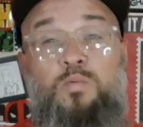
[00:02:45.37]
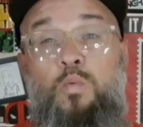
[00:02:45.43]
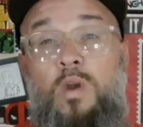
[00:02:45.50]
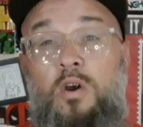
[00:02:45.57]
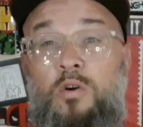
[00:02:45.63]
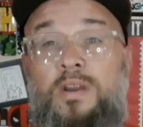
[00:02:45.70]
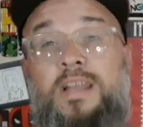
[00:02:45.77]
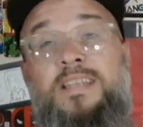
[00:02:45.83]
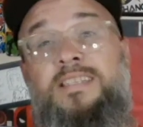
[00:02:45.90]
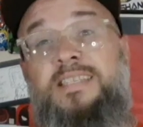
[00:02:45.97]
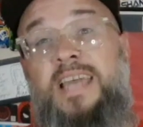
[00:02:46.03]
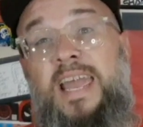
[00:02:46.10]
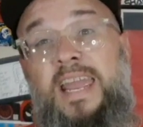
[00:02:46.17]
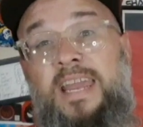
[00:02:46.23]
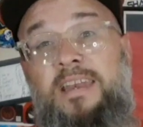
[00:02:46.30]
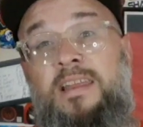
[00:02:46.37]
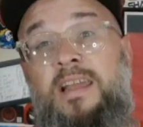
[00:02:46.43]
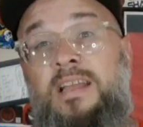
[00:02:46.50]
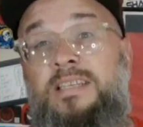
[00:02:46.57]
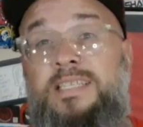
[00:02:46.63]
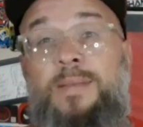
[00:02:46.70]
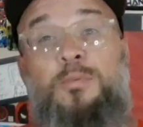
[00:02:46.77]
will contain
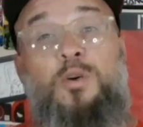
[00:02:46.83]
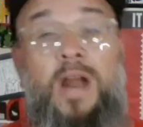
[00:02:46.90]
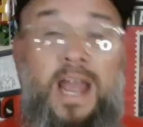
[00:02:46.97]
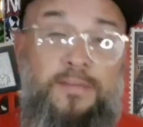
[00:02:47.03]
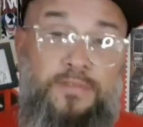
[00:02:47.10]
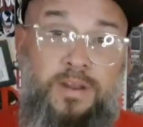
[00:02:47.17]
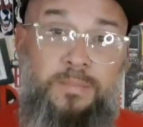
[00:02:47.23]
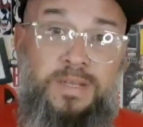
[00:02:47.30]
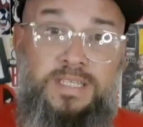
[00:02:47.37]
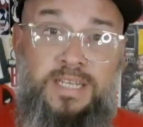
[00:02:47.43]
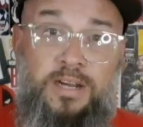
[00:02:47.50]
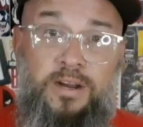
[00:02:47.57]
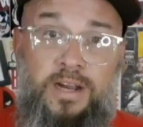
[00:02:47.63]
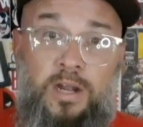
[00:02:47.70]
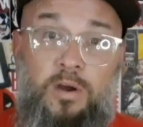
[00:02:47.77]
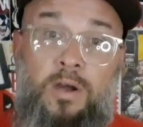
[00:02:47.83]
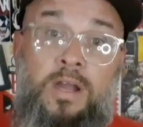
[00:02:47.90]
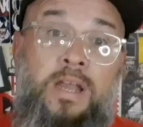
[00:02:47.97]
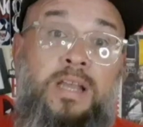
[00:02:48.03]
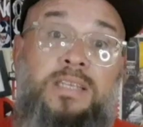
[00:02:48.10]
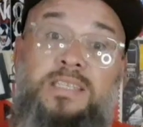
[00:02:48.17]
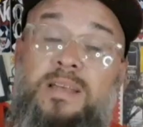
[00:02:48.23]
some graphic material,
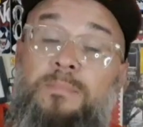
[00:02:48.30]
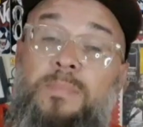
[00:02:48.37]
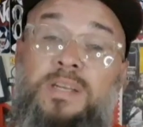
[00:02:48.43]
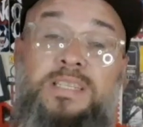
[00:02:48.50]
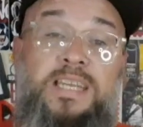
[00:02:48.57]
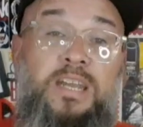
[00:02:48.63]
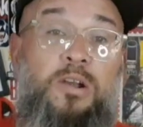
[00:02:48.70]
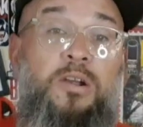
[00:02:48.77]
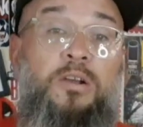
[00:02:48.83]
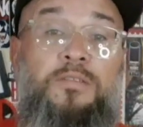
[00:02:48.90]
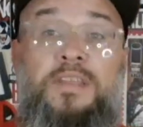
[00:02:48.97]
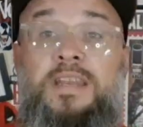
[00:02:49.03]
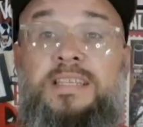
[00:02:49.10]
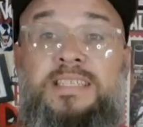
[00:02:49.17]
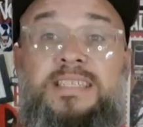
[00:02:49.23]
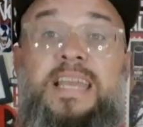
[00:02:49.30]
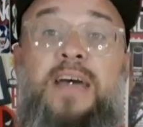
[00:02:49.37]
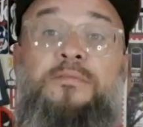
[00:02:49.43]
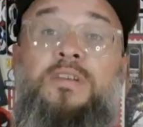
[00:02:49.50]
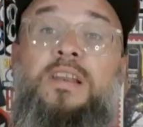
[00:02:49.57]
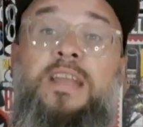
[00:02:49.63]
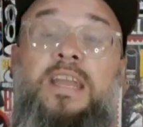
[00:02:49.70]
some material that is
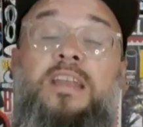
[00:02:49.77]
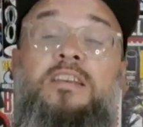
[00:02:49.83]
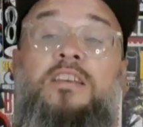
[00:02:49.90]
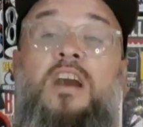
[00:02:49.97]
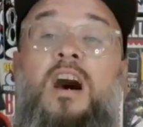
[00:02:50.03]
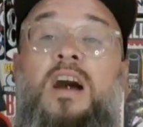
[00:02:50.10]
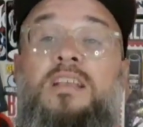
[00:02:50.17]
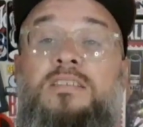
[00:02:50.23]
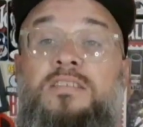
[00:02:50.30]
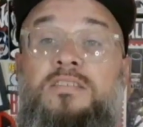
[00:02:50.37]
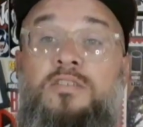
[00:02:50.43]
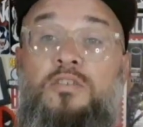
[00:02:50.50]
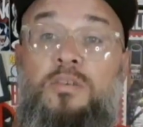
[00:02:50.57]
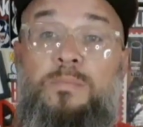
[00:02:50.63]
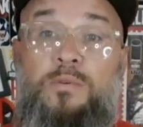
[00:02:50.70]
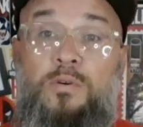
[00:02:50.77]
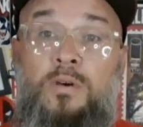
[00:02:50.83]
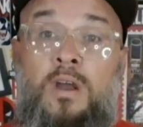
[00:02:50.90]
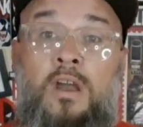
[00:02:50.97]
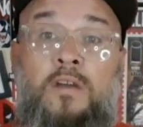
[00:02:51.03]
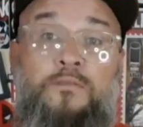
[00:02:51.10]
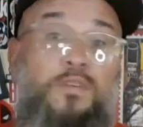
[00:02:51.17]
definitely not suitable
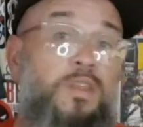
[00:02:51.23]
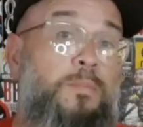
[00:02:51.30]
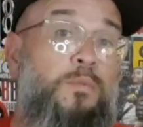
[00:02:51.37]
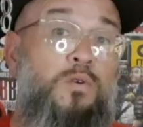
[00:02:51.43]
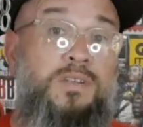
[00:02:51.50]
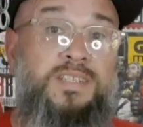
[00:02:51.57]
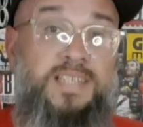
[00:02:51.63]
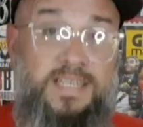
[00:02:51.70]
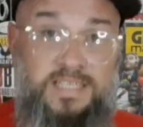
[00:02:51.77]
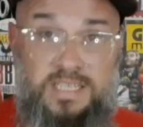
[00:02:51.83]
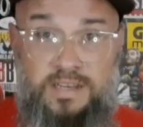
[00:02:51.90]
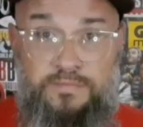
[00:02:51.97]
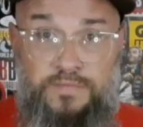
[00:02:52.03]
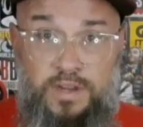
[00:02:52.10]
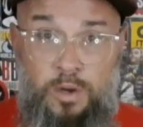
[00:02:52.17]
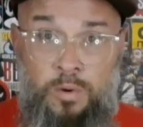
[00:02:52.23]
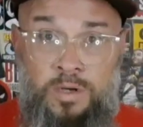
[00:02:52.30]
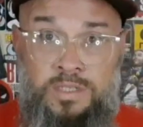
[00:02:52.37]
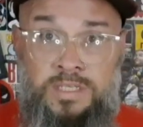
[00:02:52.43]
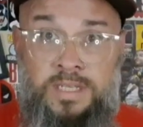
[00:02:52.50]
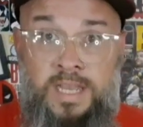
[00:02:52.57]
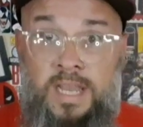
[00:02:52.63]
for the more sensitive
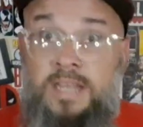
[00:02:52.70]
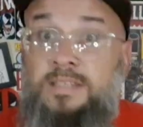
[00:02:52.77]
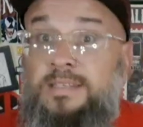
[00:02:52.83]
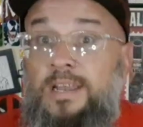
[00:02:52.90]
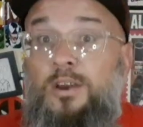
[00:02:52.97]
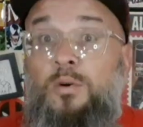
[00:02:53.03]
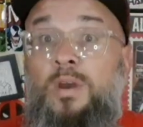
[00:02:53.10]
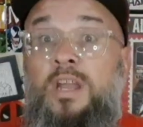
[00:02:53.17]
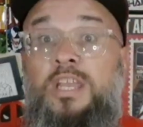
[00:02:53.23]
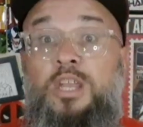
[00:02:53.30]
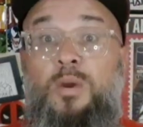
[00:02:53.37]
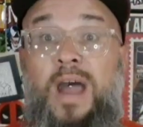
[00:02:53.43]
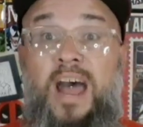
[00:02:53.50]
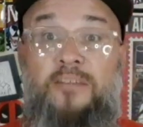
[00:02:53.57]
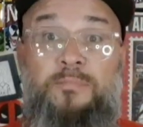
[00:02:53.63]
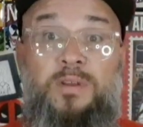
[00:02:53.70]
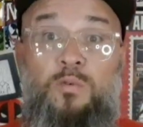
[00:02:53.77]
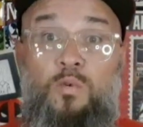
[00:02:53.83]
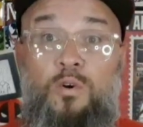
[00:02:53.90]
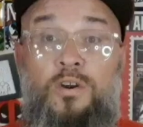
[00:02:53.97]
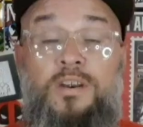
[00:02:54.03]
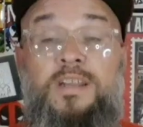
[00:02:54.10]
viewers. So you have been
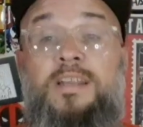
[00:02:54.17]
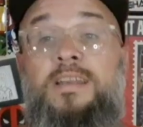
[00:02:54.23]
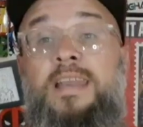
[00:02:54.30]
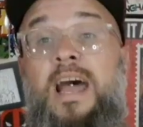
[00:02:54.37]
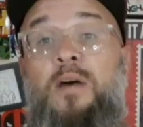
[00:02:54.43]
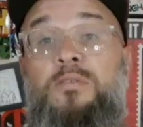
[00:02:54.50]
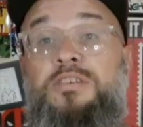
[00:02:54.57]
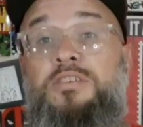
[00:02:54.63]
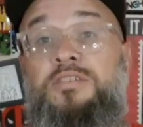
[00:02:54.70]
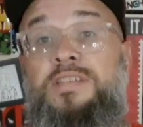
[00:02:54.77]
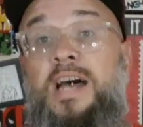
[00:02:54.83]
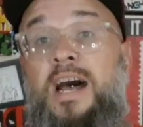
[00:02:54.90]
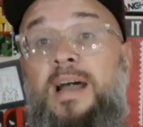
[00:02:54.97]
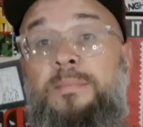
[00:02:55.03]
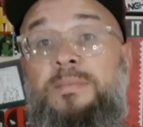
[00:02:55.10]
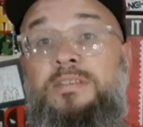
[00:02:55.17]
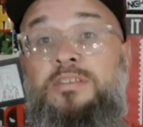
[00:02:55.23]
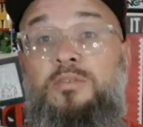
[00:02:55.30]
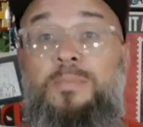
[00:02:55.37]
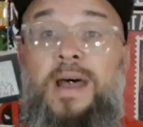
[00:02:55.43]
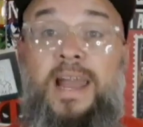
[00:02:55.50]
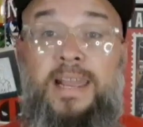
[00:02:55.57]
warned. Now is your time
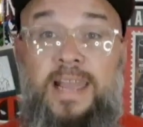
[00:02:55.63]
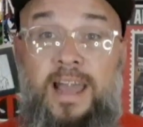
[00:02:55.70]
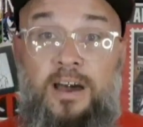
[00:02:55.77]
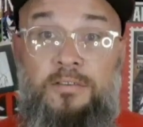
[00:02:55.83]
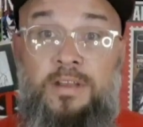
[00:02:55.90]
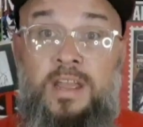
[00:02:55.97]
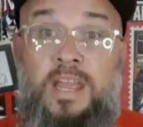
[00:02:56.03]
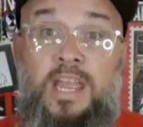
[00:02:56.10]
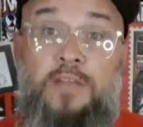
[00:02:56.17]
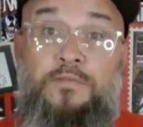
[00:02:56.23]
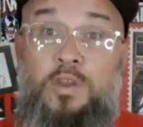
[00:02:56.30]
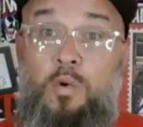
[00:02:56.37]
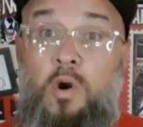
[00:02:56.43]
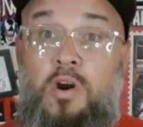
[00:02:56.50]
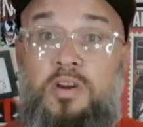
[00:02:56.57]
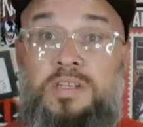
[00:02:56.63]
to back out if you are